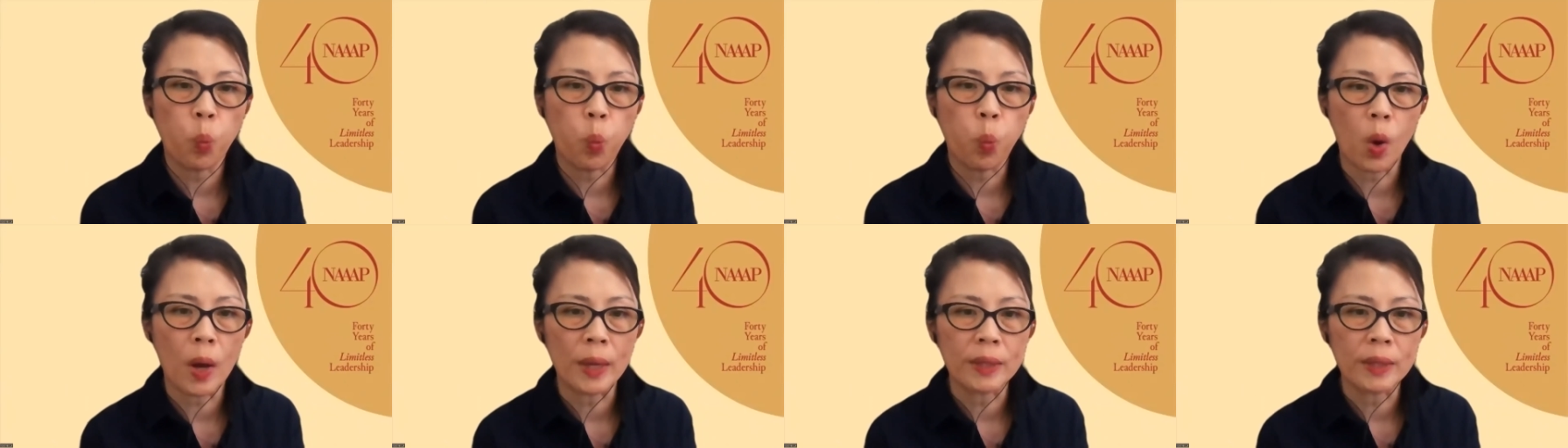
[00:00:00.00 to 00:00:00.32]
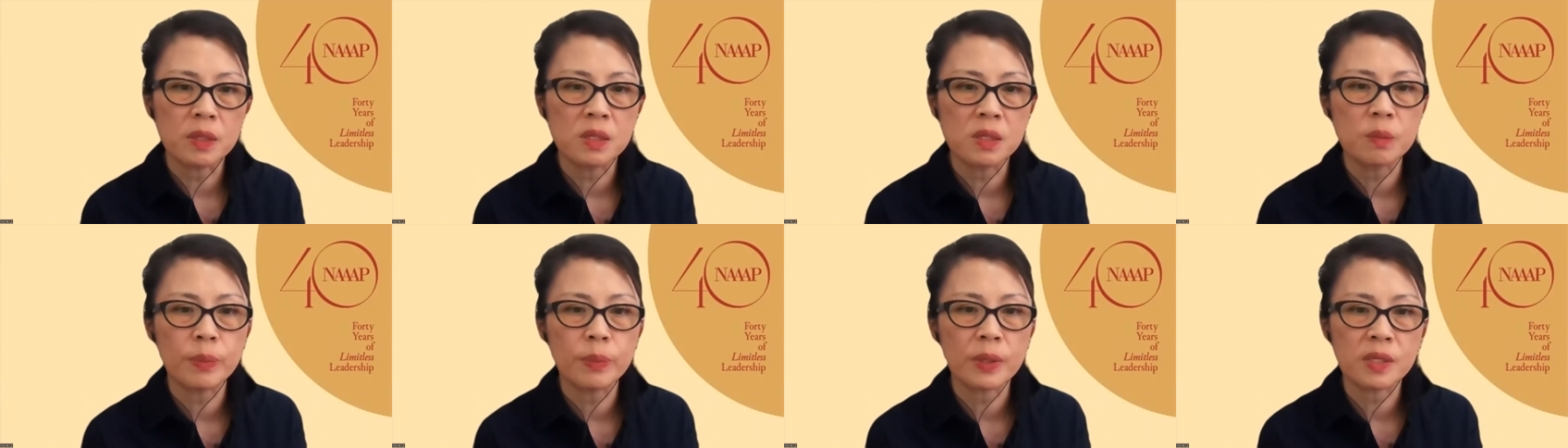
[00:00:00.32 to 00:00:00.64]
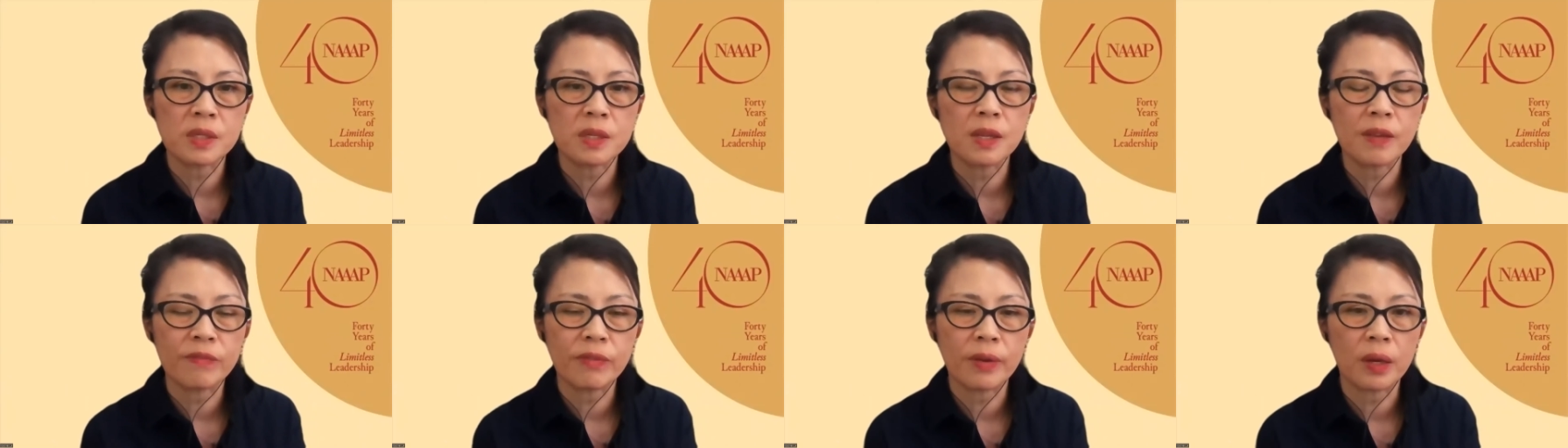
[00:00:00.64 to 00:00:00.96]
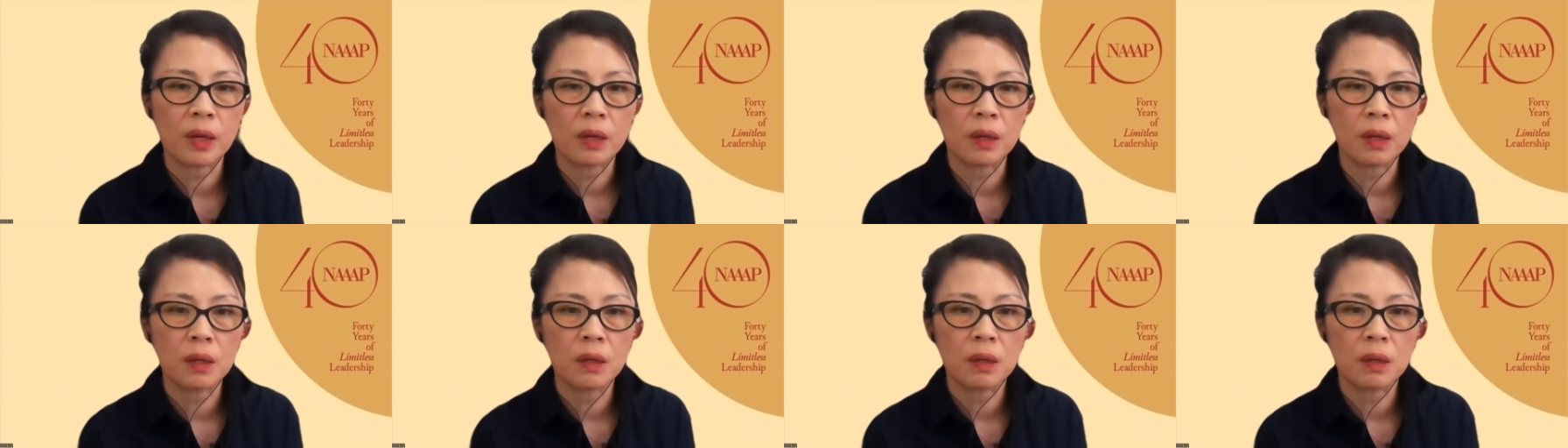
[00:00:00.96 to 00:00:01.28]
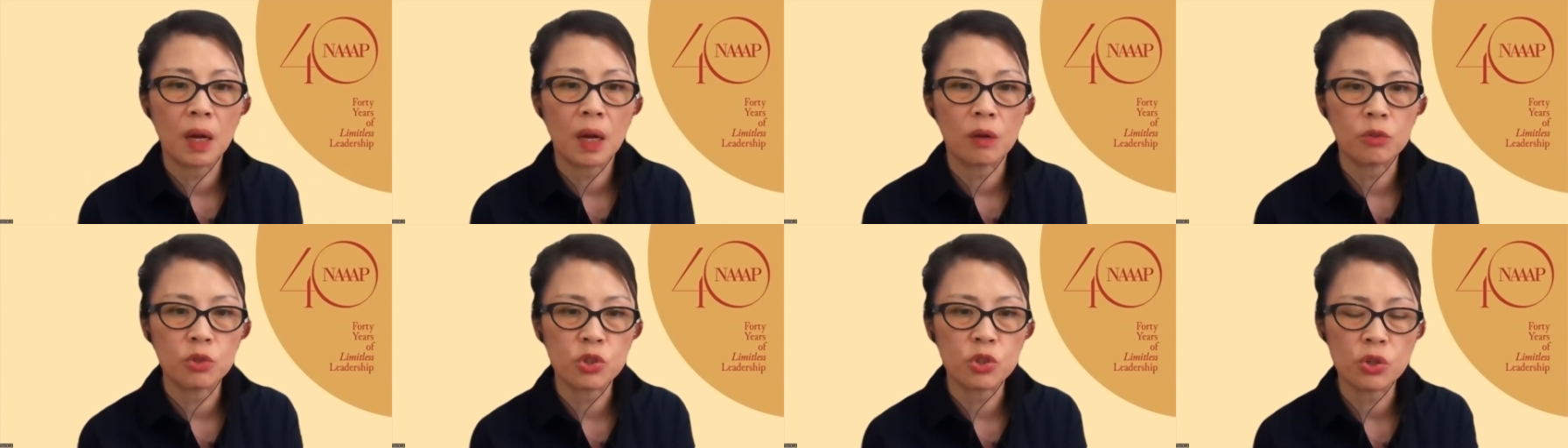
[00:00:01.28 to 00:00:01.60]
one specific
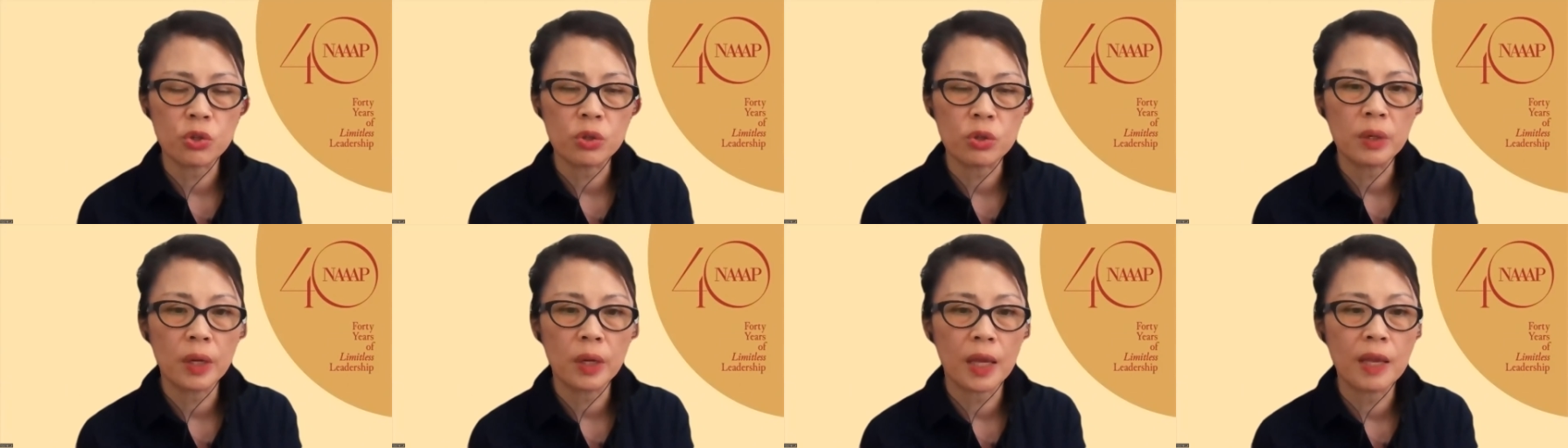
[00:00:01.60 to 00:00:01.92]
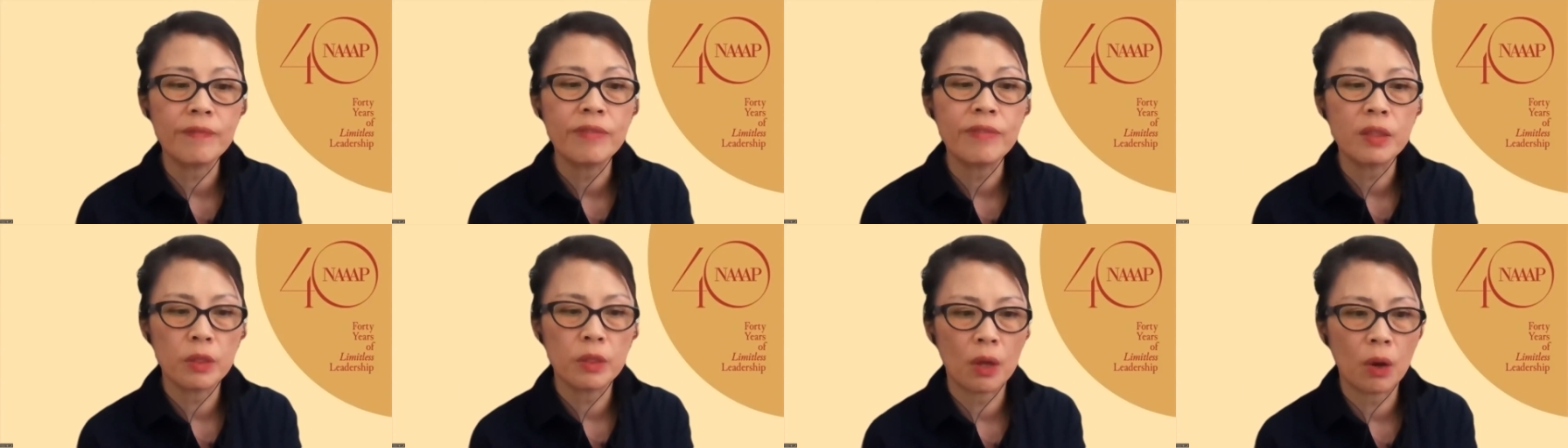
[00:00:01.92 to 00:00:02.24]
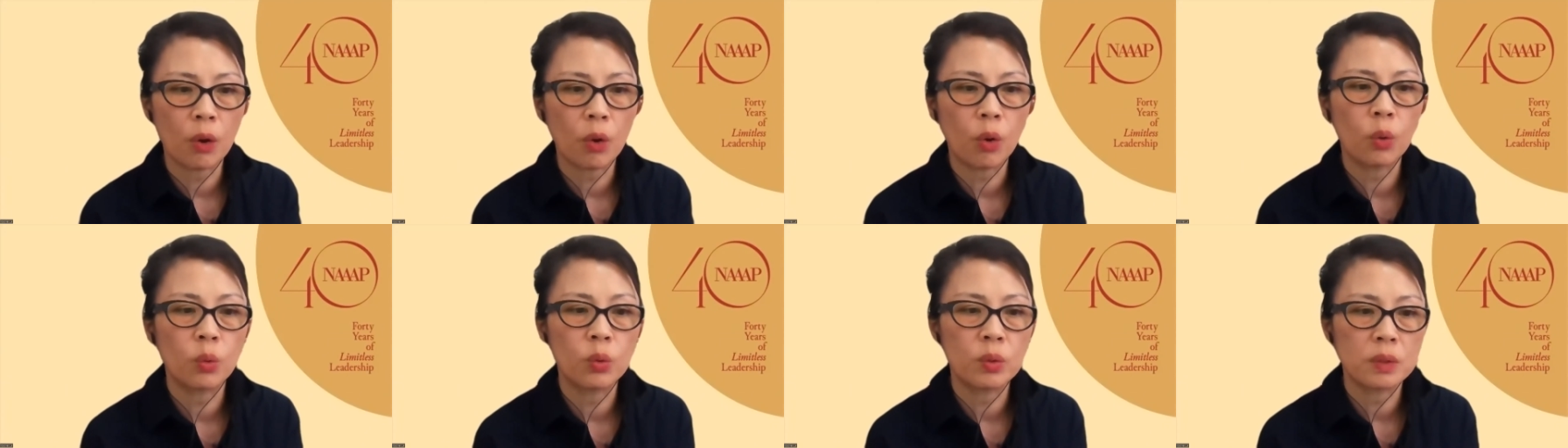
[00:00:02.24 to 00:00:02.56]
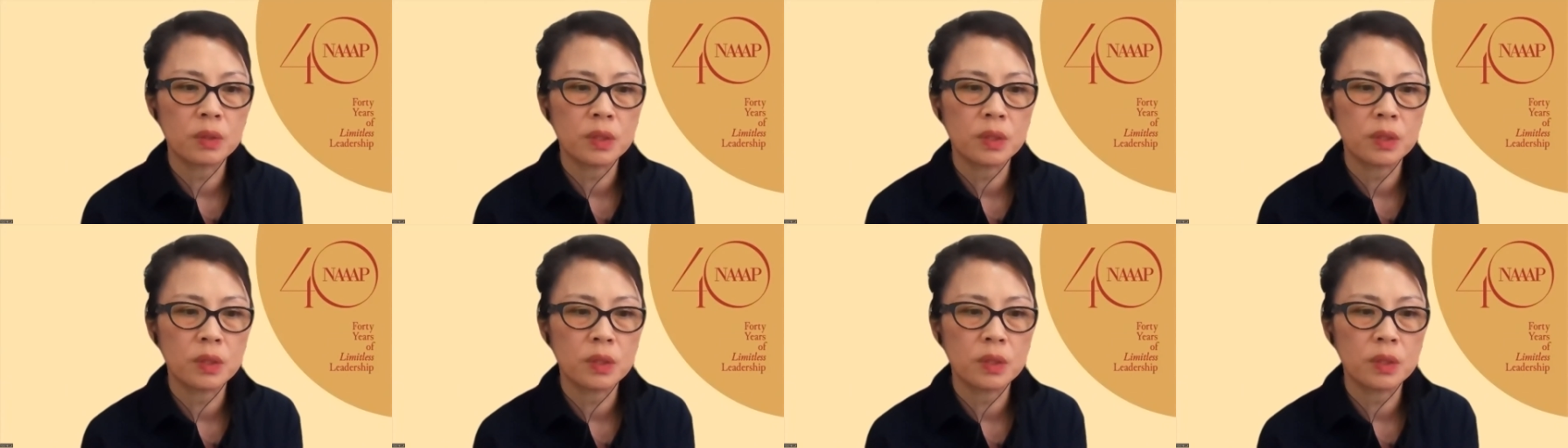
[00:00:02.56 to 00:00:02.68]
culture, even though,